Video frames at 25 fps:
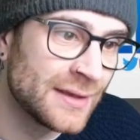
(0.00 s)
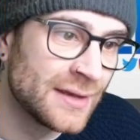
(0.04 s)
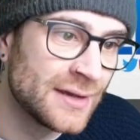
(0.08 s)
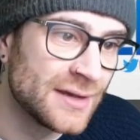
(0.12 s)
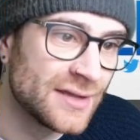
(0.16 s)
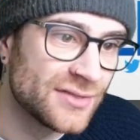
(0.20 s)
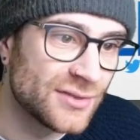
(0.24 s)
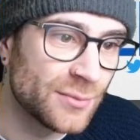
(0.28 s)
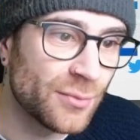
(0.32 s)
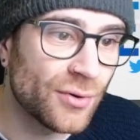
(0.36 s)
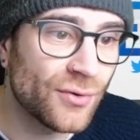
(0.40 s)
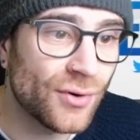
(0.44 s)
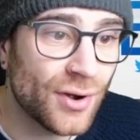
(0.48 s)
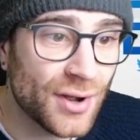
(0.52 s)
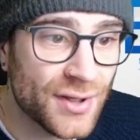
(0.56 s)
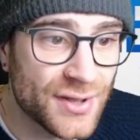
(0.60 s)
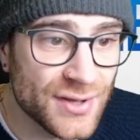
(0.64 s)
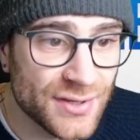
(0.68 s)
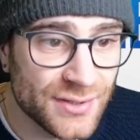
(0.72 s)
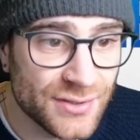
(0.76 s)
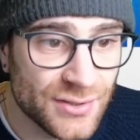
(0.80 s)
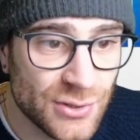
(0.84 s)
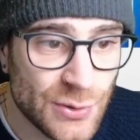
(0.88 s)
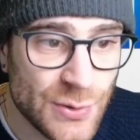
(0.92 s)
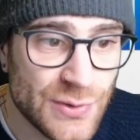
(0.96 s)
The
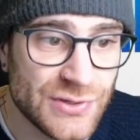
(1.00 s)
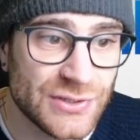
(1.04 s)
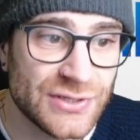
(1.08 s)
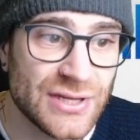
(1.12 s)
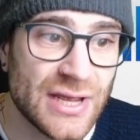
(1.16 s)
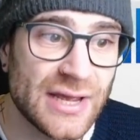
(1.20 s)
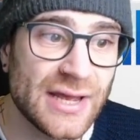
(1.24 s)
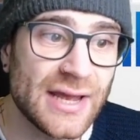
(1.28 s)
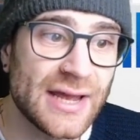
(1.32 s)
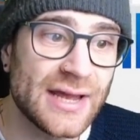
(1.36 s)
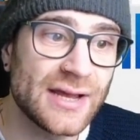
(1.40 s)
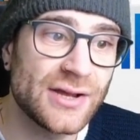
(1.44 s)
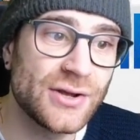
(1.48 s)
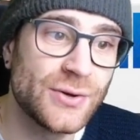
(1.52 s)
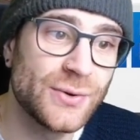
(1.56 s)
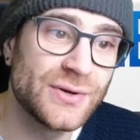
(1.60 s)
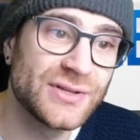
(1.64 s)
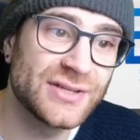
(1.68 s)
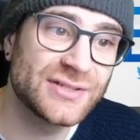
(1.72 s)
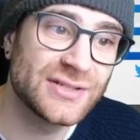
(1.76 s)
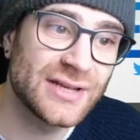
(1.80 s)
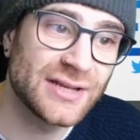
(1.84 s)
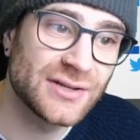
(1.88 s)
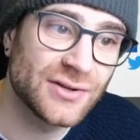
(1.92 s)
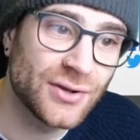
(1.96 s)
Moroccan, who is uh, who
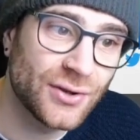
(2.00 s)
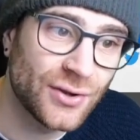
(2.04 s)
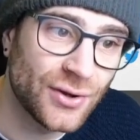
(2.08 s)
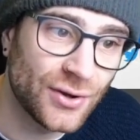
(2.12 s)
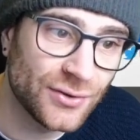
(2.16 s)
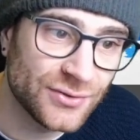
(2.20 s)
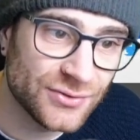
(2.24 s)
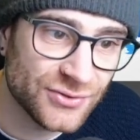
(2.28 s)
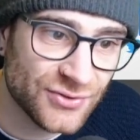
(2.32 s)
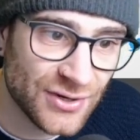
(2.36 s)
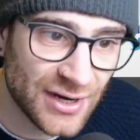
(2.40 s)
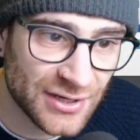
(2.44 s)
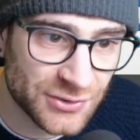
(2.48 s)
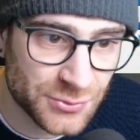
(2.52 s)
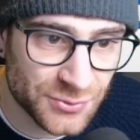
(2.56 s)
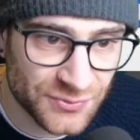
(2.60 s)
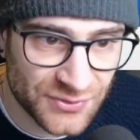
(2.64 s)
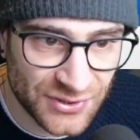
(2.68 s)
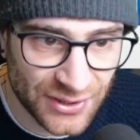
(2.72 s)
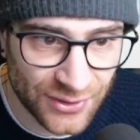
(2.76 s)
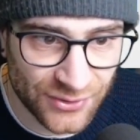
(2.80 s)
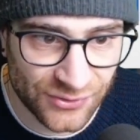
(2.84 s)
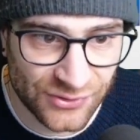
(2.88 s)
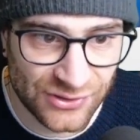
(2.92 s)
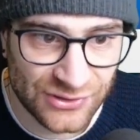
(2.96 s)
has had contract with
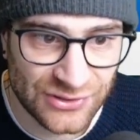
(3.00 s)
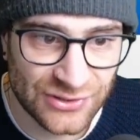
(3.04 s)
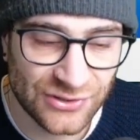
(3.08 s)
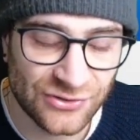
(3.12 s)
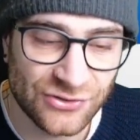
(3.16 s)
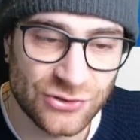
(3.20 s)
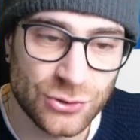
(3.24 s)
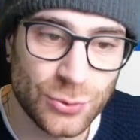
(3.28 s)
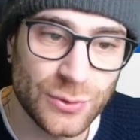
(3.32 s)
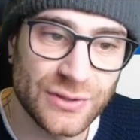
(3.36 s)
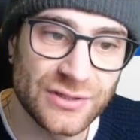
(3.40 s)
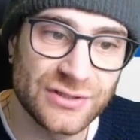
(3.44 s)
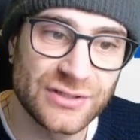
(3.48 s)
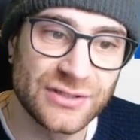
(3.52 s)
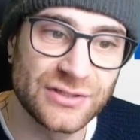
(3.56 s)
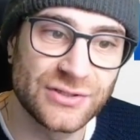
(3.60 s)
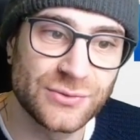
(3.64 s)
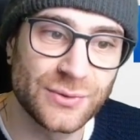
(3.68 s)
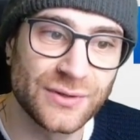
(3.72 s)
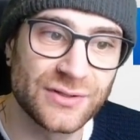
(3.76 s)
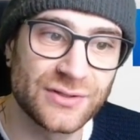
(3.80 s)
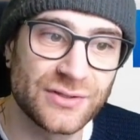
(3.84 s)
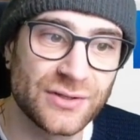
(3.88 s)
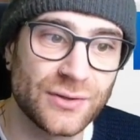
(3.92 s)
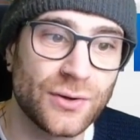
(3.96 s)
Chelsea since
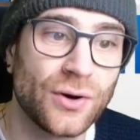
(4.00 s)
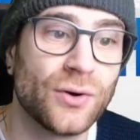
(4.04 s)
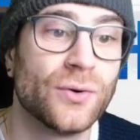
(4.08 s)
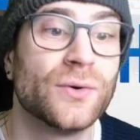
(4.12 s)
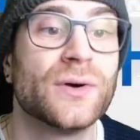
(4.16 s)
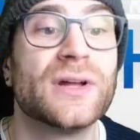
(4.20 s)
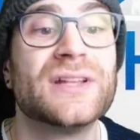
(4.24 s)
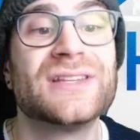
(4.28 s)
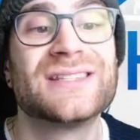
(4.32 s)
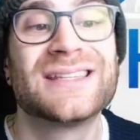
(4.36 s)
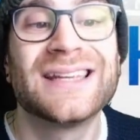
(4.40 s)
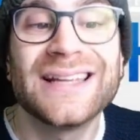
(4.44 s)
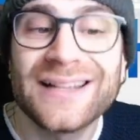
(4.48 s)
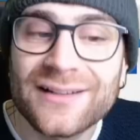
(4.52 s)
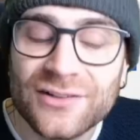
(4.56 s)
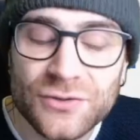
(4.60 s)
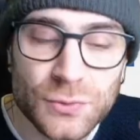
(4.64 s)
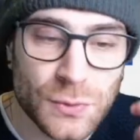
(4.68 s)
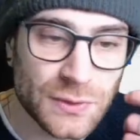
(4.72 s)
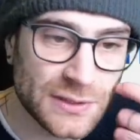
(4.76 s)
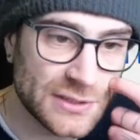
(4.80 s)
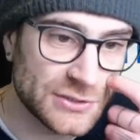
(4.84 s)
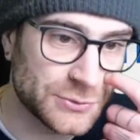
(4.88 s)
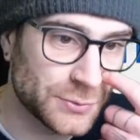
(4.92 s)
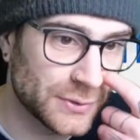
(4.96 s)
2020, oh, until
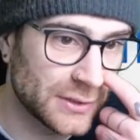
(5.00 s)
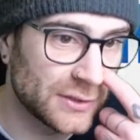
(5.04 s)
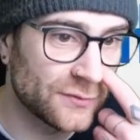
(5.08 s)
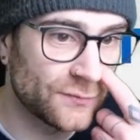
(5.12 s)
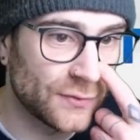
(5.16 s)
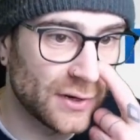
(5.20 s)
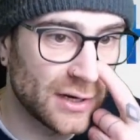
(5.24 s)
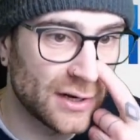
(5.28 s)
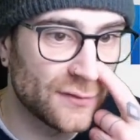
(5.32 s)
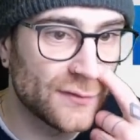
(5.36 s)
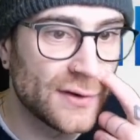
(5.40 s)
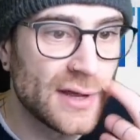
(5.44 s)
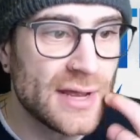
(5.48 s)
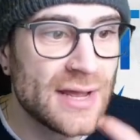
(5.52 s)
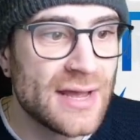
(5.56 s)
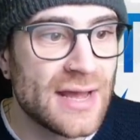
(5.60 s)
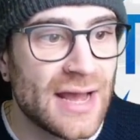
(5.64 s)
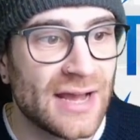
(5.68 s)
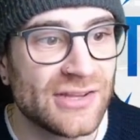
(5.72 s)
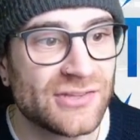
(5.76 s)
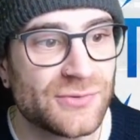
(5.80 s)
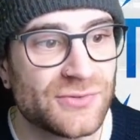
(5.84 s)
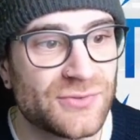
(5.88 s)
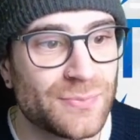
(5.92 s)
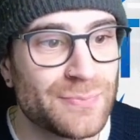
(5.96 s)
2025,
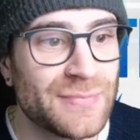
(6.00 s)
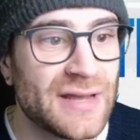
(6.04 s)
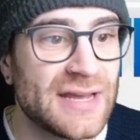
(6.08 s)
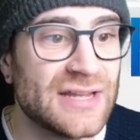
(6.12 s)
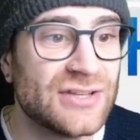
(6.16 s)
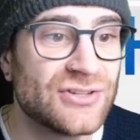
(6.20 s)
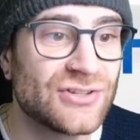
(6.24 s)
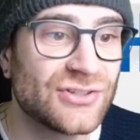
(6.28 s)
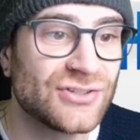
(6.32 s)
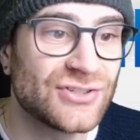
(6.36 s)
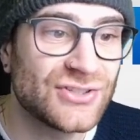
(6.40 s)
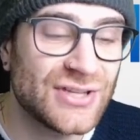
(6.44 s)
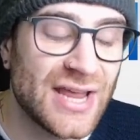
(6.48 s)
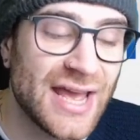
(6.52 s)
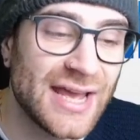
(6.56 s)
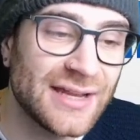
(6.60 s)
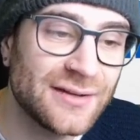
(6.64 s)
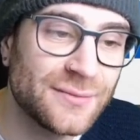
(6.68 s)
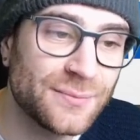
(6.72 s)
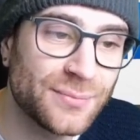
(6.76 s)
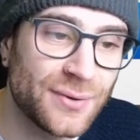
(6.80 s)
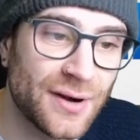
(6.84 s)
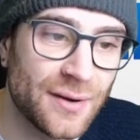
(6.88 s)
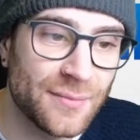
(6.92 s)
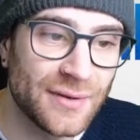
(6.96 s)
has made just 10
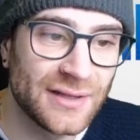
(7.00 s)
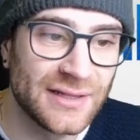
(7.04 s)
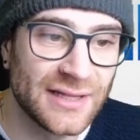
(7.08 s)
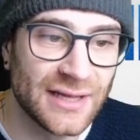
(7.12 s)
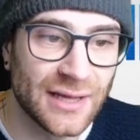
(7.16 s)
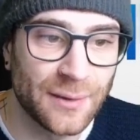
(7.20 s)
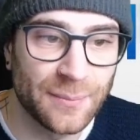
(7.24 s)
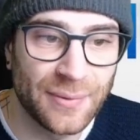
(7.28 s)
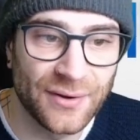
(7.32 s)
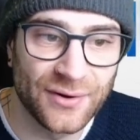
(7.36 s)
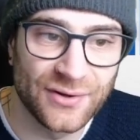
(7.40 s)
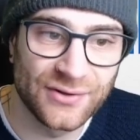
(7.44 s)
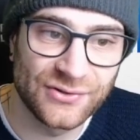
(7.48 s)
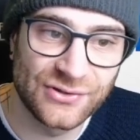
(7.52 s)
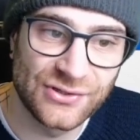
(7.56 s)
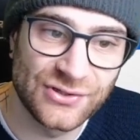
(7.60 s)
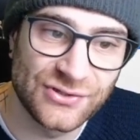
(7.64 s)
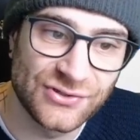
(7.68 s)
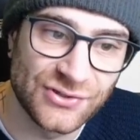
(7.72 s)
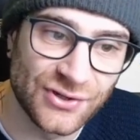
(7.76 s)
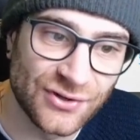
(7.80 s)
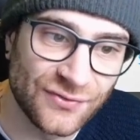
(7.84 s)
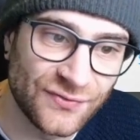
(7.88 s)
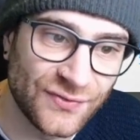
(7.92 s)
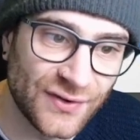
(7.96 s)
Premier League appearances
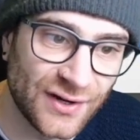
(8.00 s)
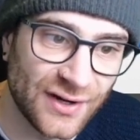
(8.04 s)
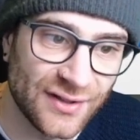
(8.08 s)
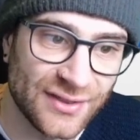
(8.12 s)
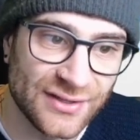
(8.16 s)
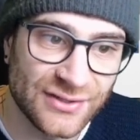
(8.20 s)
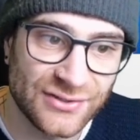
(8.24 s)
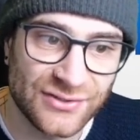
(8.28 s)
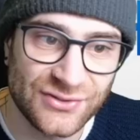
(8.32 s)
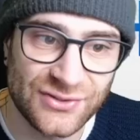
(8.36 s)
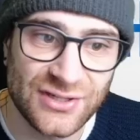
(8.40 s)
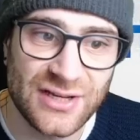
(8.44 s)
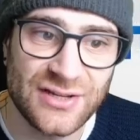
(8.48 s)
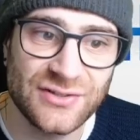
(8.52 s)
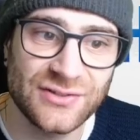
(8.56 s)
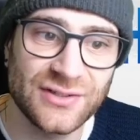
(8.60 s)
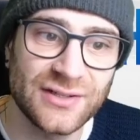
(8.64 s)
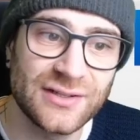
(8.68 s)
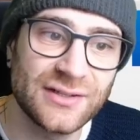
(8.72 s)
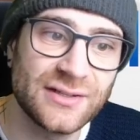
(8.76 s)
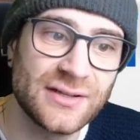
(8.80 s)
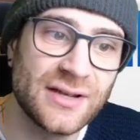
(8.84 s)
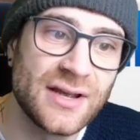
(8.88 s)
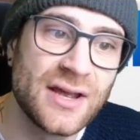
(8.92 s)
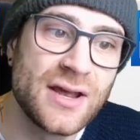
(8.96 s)
so far this
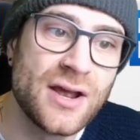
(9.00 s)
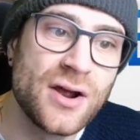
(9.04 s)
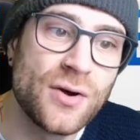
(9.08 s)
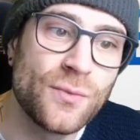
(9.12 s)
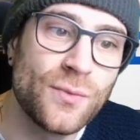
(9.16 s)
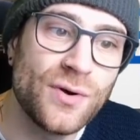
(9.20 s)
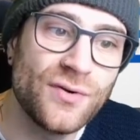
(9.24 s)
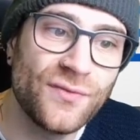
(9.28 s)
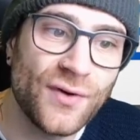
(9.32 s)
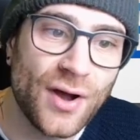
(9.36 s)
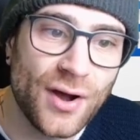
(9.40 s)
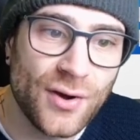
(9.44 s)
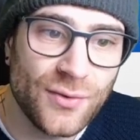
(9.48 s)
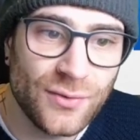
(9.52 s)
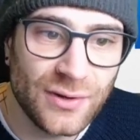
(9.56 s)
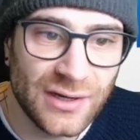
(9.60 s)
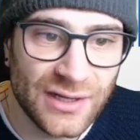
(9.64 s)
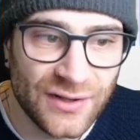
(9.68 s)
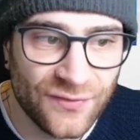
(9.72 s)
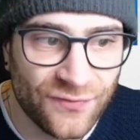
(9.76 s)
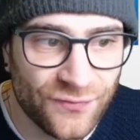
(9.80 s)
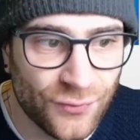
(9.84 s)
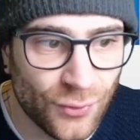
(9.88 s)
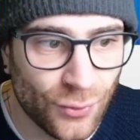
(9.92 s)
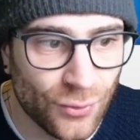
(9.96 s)
season, with only
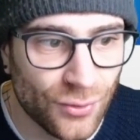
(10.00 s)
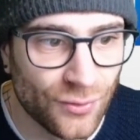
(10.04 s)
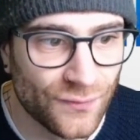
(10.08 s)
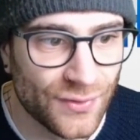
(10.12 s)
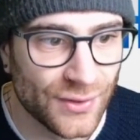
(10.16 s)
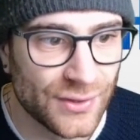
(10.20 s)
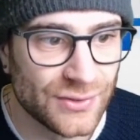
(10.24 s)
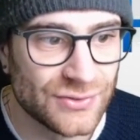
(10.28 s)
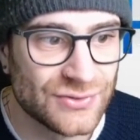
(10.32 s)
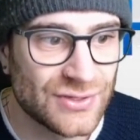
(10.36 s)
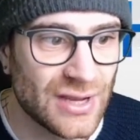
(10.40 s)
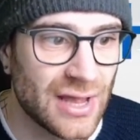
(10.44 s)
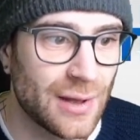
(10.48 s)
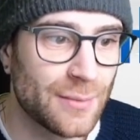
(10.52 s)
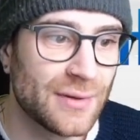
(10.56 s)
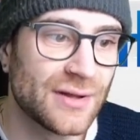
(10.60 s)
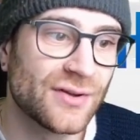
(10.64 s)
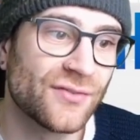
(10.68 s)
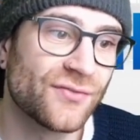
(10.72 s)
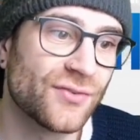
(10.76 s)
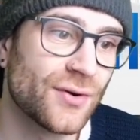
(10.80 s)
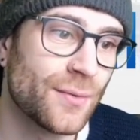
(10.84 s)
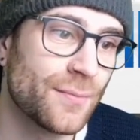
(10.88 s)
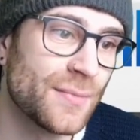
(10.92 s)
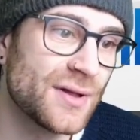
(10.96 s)
four of those coming
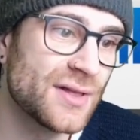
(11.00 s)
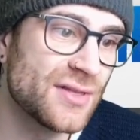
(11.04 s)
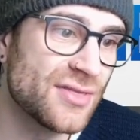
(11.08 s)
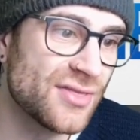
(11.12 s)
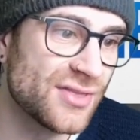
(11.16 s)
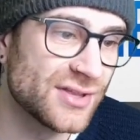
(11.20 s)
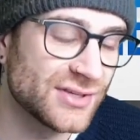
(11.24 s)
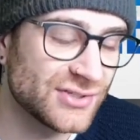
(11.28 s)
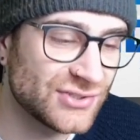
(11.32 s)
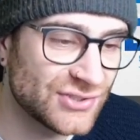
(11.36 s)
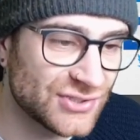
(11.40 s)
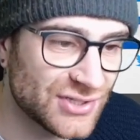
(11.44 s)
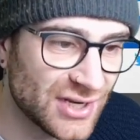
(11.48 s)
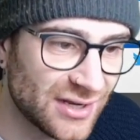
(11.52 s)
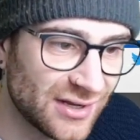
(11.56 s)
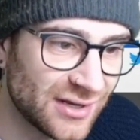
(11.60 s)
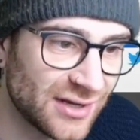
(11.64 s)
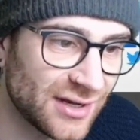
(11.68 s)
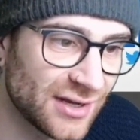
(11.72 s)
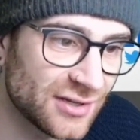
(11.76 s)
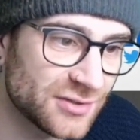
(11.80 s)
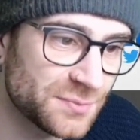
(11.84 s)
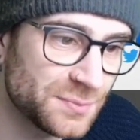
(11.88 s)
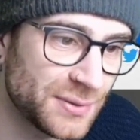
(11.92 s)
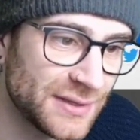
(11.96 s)
from the start.